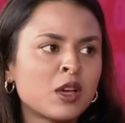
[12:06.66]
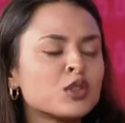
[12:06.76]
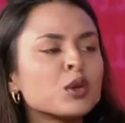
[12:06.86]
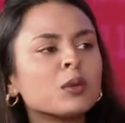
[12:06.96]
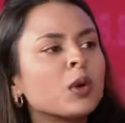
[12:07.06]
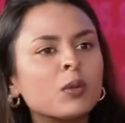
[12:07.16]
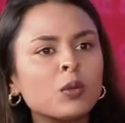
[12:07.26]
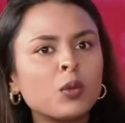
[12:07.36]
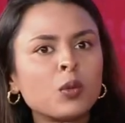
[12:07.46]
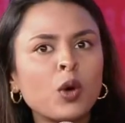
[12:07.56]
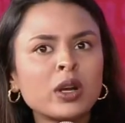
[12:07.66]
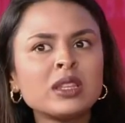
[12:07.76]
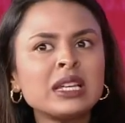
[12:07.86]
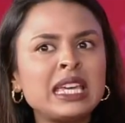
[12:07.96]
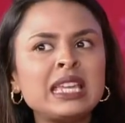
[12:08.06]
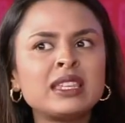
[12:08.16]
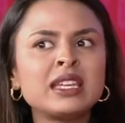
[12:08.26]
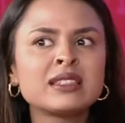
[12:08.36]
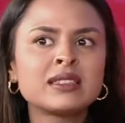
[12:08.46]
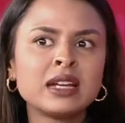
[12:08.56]
So what are the key
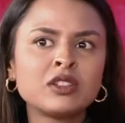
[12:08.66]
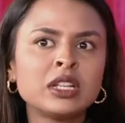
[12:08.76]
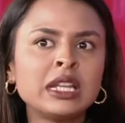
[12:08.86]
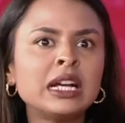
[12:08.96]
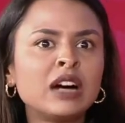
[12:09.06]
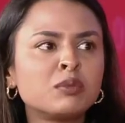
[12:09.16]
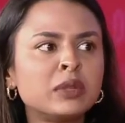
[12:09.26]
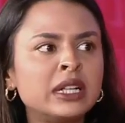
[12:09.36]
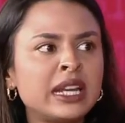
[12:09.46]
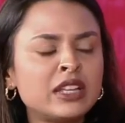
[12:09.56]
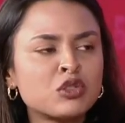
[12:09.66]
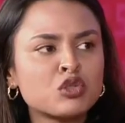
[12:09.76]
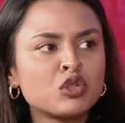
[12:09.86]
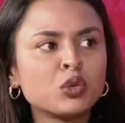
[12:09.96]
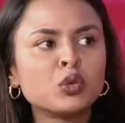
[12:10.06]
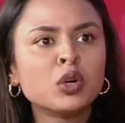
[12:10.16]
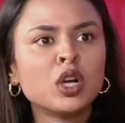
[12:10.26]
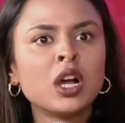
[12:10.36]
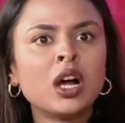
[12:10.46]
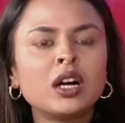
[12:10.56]
things that really government needs to do
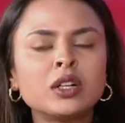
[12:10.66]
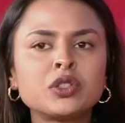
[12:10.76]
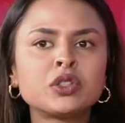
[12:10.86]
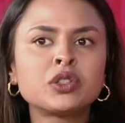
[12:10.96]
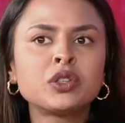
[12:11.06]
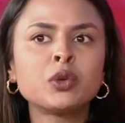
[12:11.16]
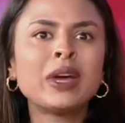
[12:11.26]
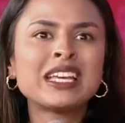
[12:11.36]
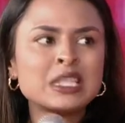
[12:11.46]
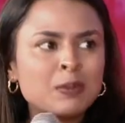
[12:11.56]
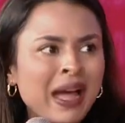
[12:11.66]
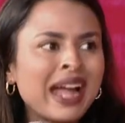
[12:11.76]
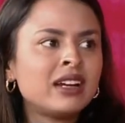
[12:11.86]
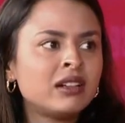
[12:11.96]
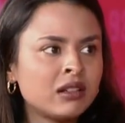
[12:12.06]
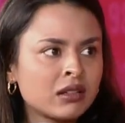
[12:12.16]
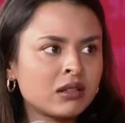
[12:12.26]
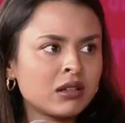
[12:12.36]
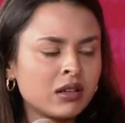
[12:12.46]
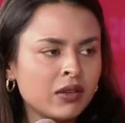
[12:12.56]
to expand
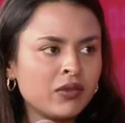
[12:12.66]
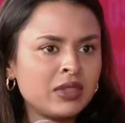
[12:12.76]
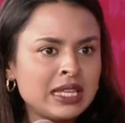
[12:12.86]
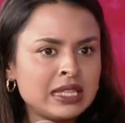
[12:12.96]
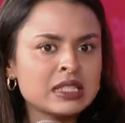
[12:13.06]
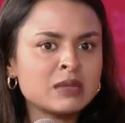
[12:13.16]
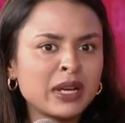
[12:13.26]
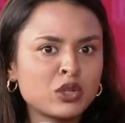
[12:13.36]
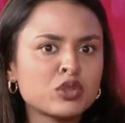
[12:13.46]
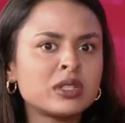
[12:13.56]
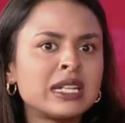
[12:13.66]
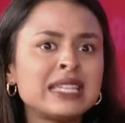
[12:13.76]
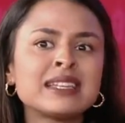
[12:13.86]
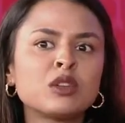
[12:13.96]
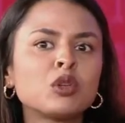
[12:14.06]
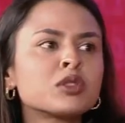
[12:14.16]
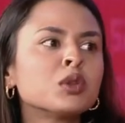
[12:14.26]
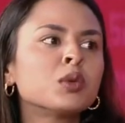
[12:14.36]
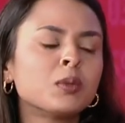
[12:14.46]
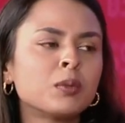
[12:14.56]
these metro cities? And
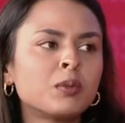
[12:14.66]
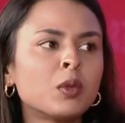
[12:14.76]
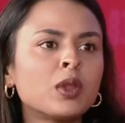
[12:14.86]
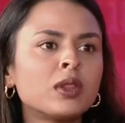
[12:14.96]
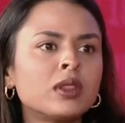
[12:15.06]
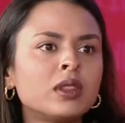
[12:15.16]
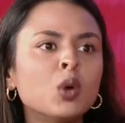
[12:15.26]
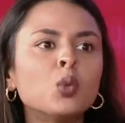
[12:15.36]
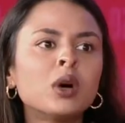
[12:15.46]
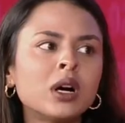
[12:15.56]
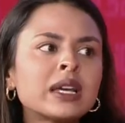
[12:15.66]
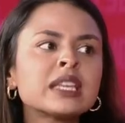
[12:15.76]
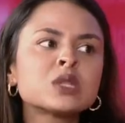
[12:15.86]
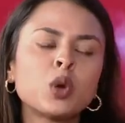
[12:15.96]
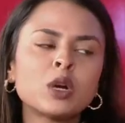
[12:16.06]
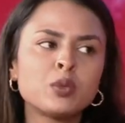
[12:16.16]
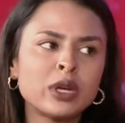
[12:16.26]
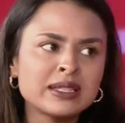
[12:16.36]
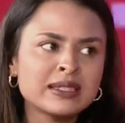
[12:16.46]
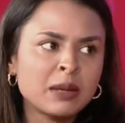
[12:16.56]
also the work is what
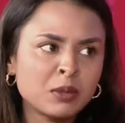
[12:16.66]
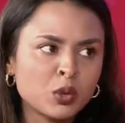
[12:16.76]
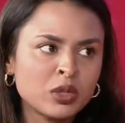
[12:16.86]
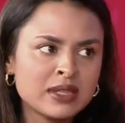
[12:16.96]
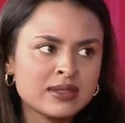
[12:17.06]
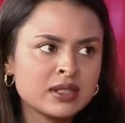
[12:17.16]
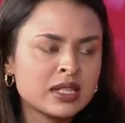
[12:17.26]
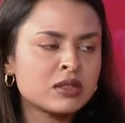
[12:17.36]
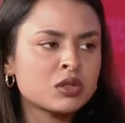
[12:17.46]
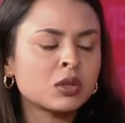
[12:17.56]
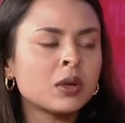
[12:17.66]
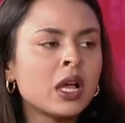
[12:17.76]
brings them to these cities. So,